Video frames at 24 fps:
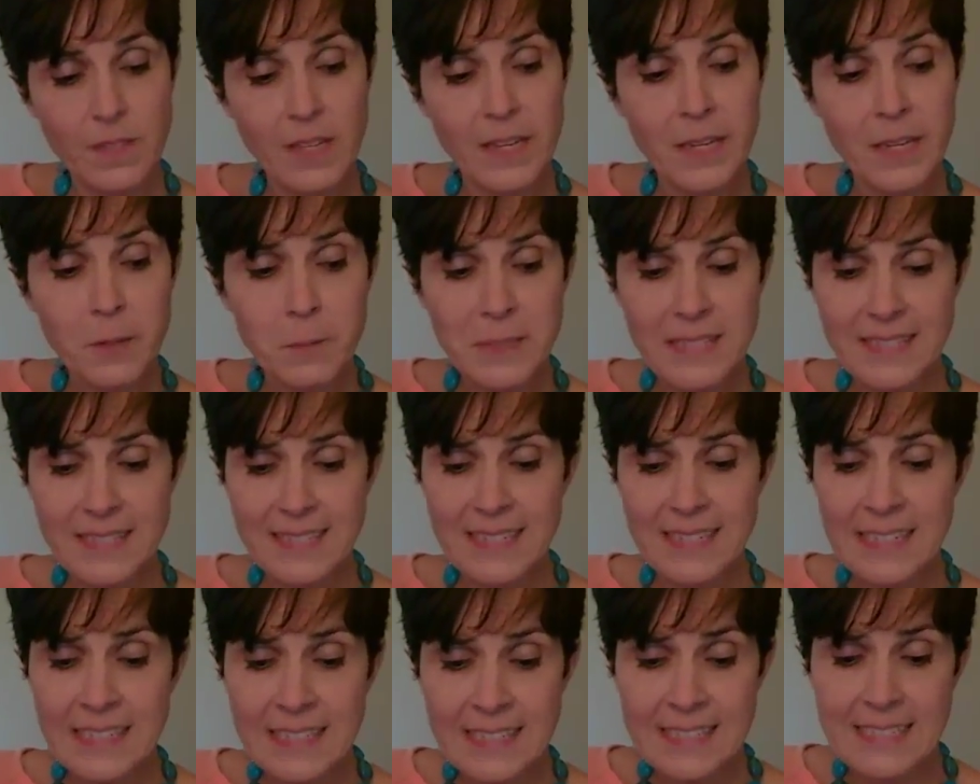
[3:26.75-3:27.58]
He was
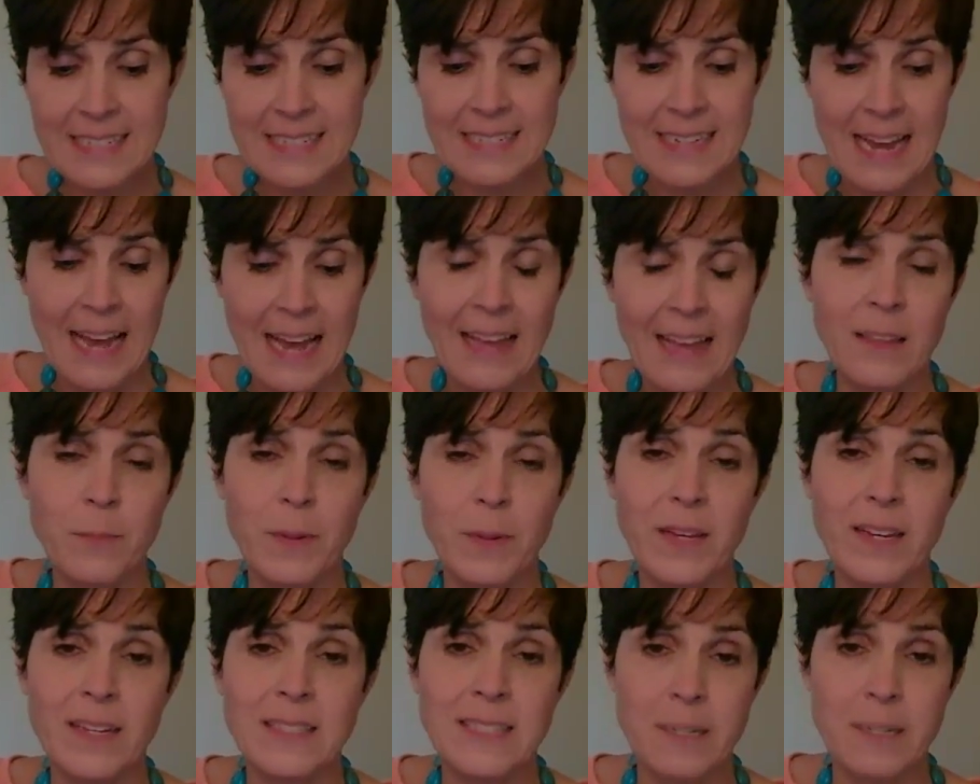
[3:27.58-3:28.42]
sentenced to death
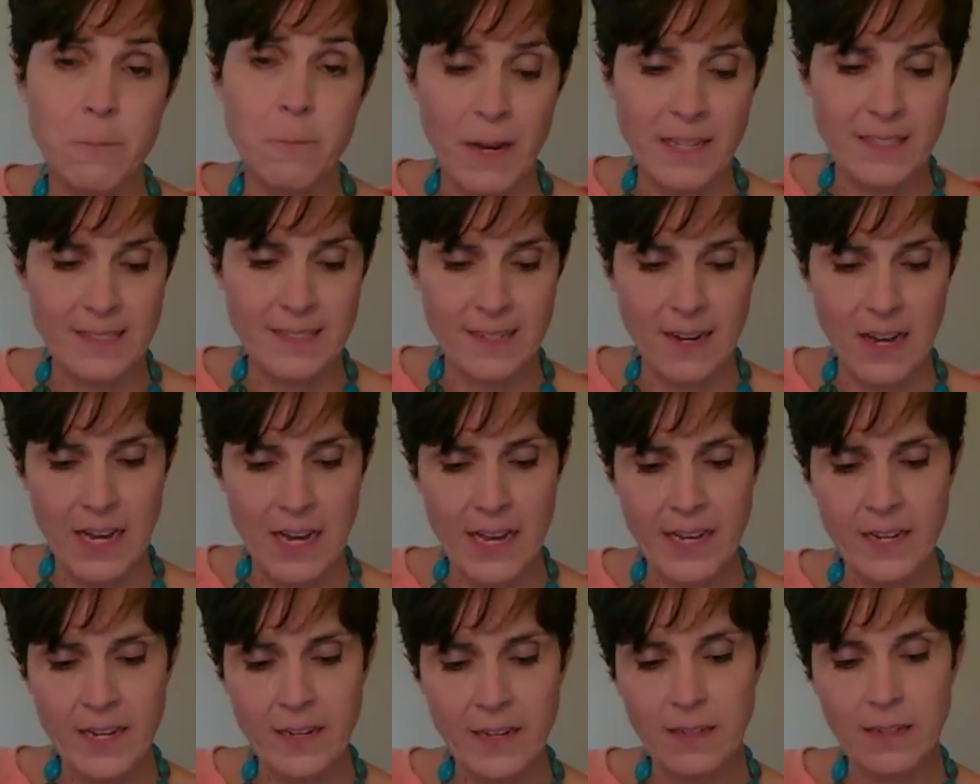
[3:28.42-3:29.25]
because he was
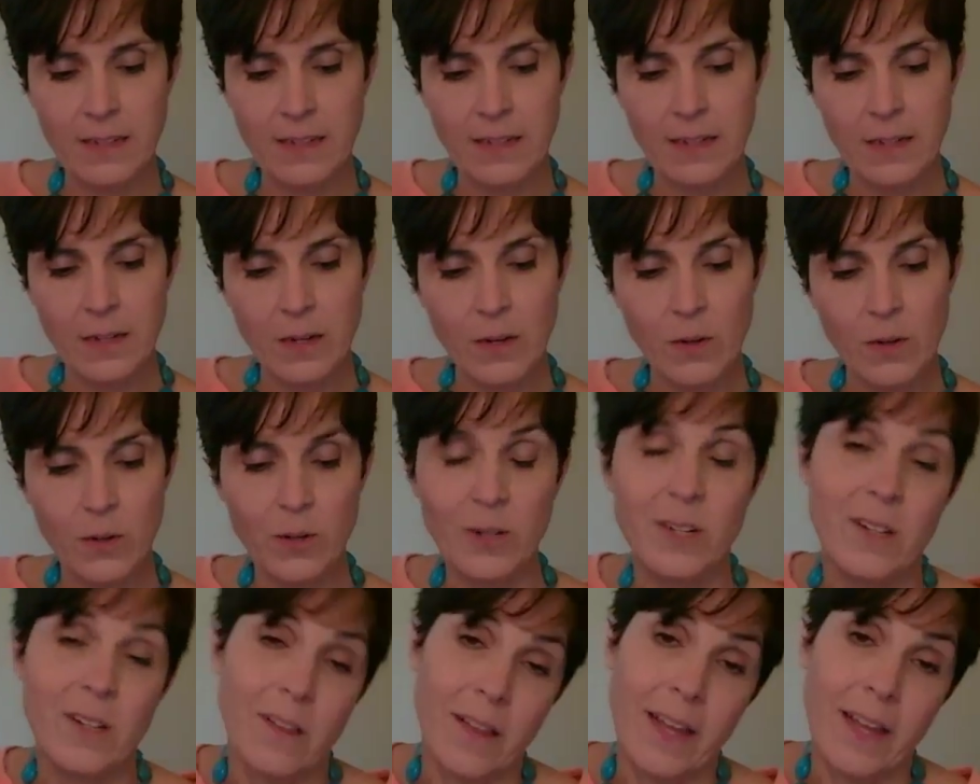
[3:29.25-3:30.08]
God,
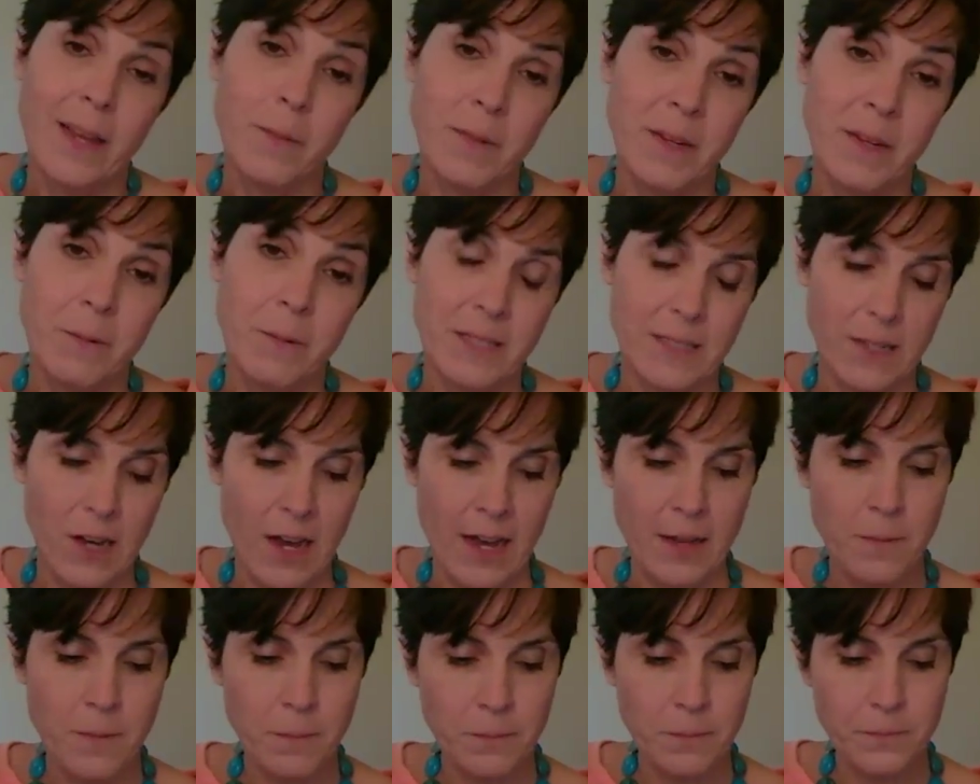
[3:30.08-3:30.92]
or claimed he was God,